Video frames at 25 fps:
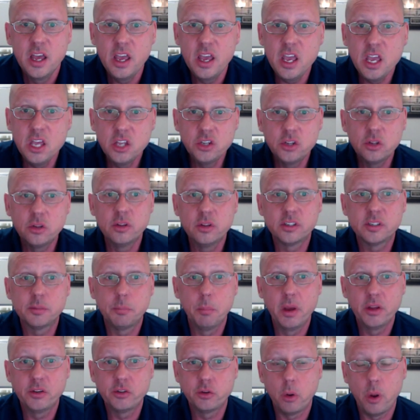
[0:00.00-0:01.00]
into this
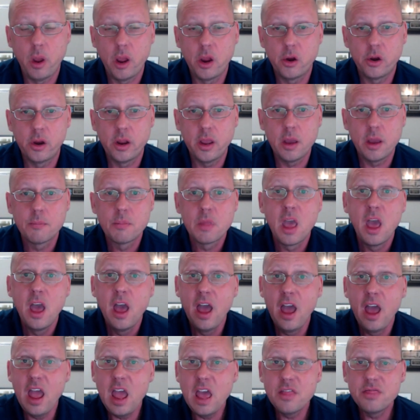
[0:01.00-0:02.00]
metro area.
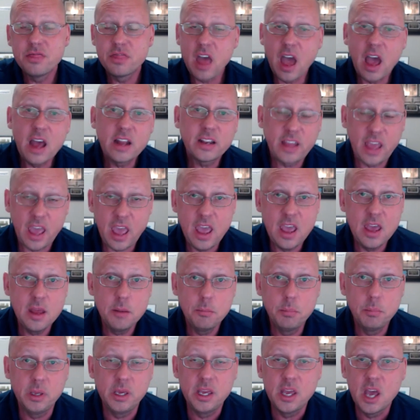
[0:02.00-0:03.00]
And that
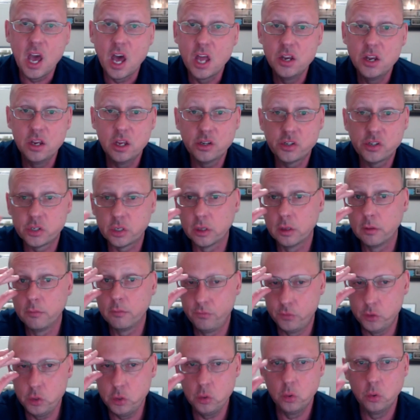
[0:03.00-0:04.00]
can be initially
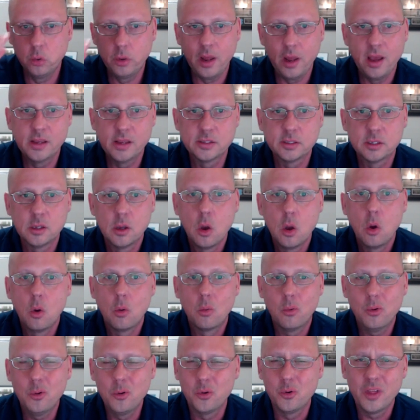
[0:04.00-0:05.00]
viewed as,
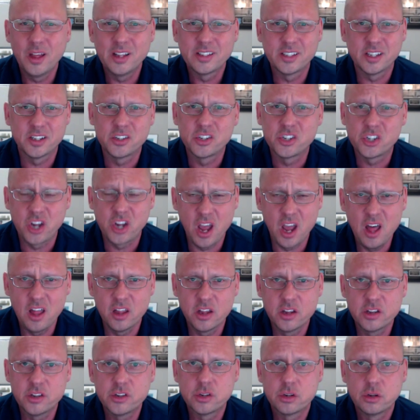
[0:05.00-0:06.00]
oh, that's a
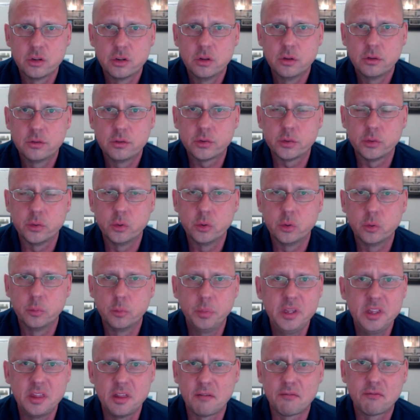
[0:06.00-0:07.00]
challenge to
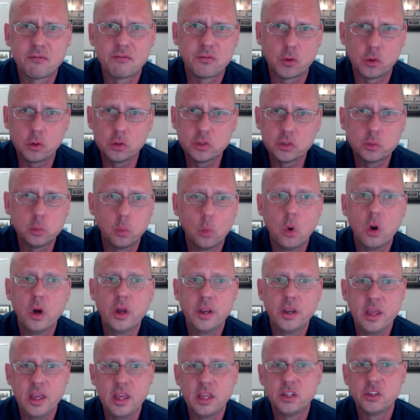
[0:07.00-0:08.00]
be the first
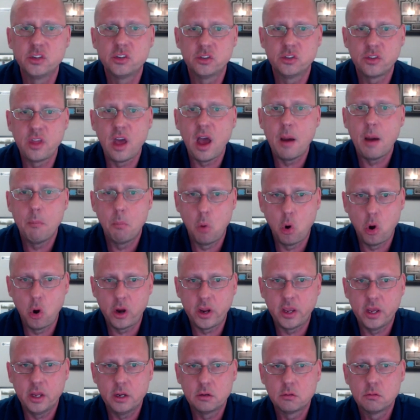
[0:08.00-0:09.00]
one into that
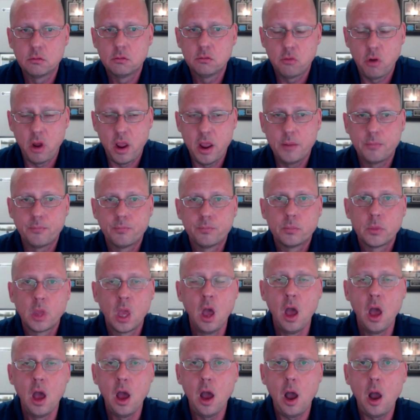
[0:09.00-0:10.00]
market, right?
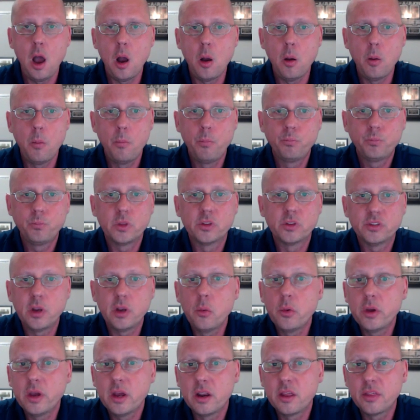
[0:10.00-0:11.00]
So
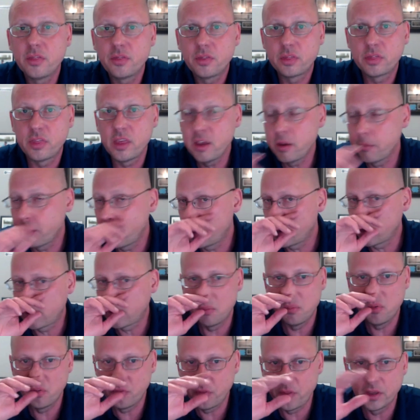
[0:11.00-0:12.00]
now we got to think about a
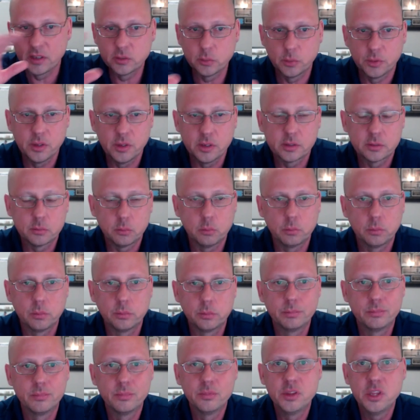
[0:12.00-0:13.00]
couple of things with this.
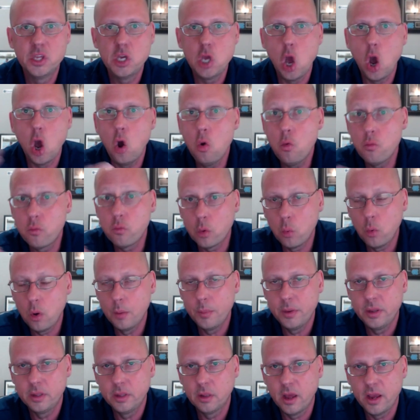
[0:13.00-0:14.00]
The
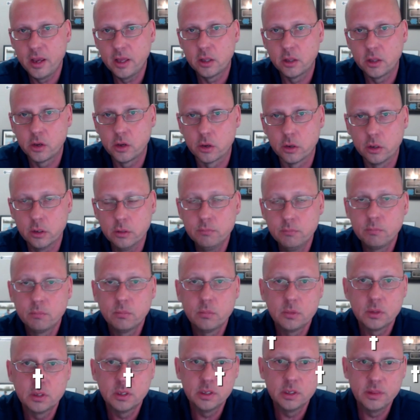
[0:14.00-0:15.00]
overwhelming likelihood
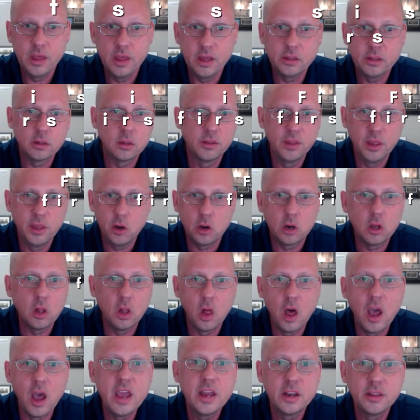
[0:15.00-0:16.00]
that our
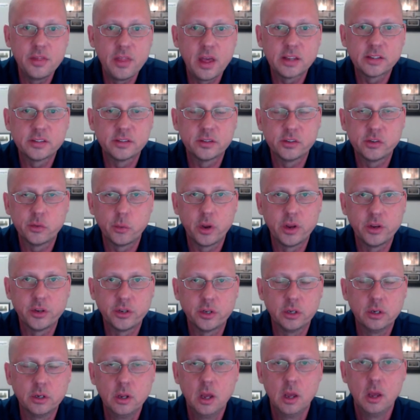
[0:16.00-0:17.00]
client in that
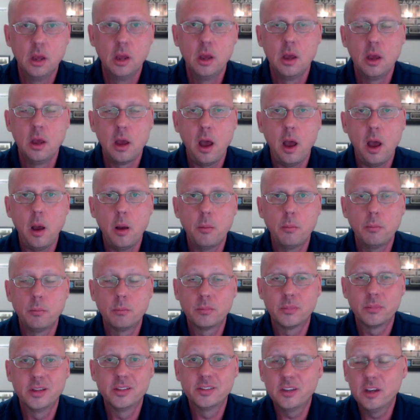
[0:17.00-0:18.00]
situation
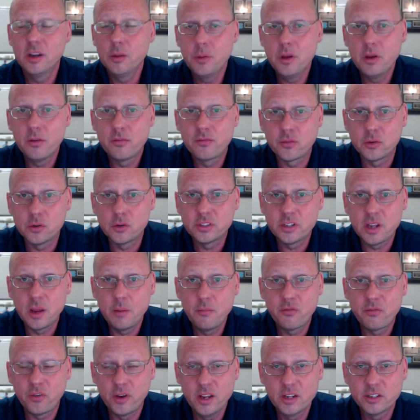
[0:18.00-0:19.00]
is going to be a
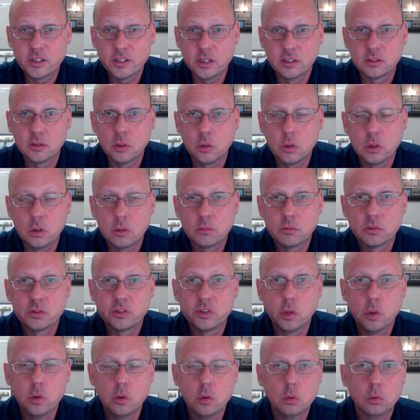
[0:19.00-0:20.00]
first-time franchise owner.
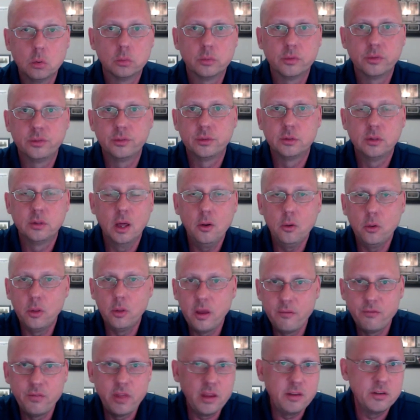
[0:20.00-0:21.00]
So not only
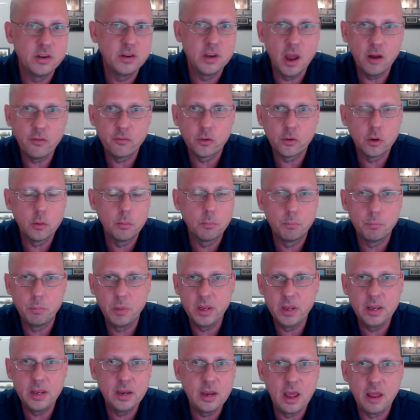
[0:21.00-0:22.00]
have they never
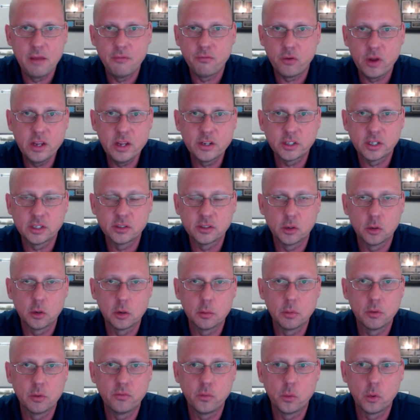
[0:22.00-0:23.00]
been a franchise owner
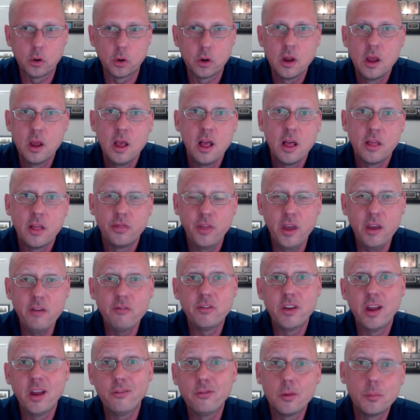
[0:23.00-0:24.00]
before, they've
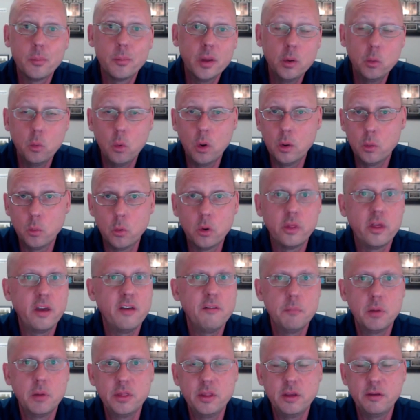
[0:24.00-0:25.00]
never been one where
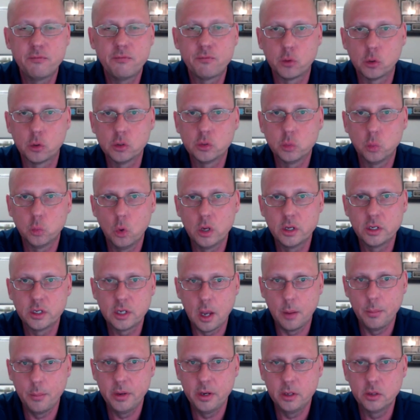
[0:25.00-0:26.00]
they've been the first one
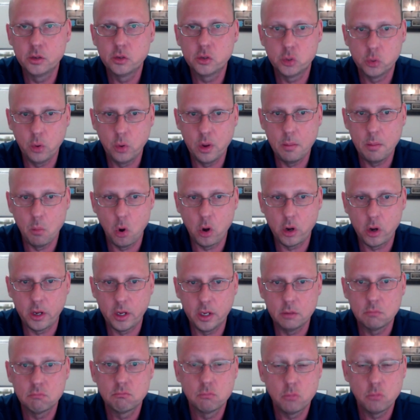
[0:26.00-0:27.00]
coming into a
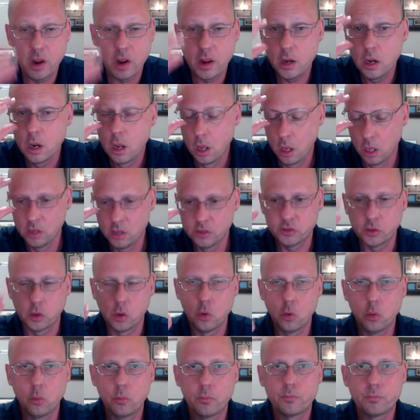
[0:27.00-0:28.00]
market, right?
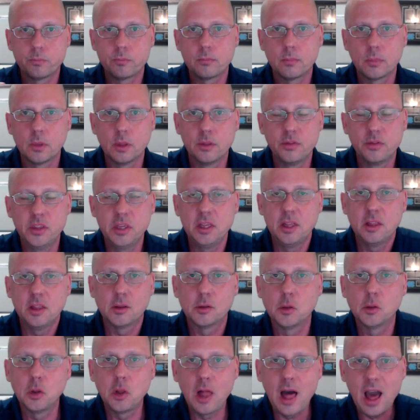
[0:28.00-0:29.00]
So the
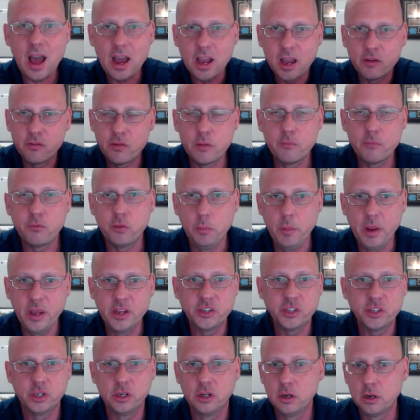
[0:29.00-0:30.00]
lack of
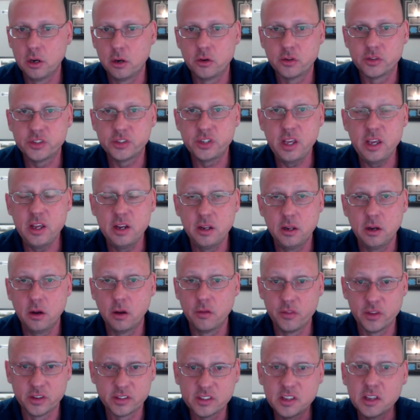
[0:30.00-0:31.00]
information and understanding
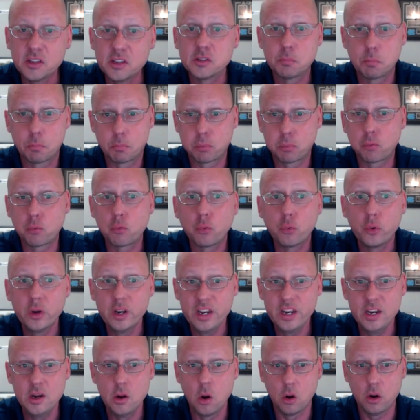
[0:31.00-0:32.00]
on this is
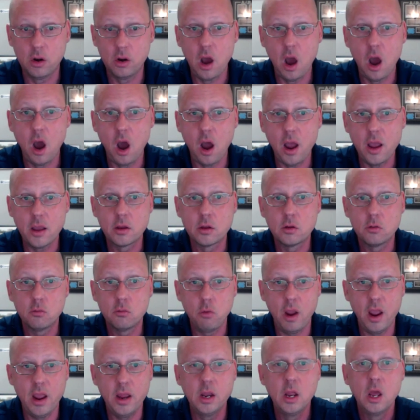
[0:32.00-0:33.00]
pretty darn high,
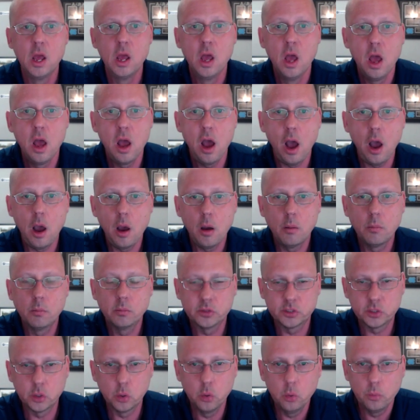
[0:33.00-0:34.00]
right?
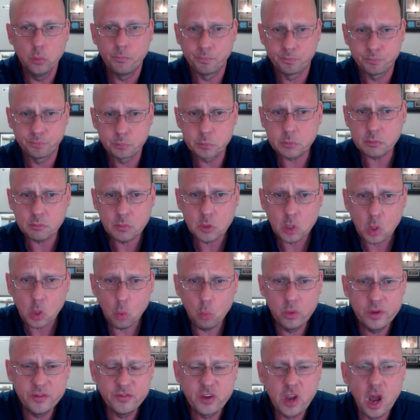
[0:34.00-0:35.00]
So
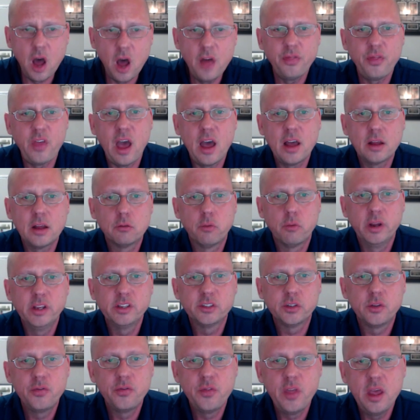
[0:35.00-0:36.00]
we've got that, right?
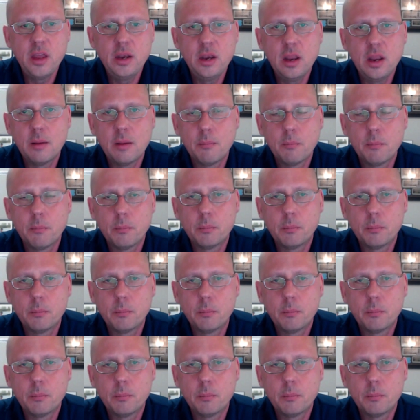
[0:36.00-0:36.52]
So again,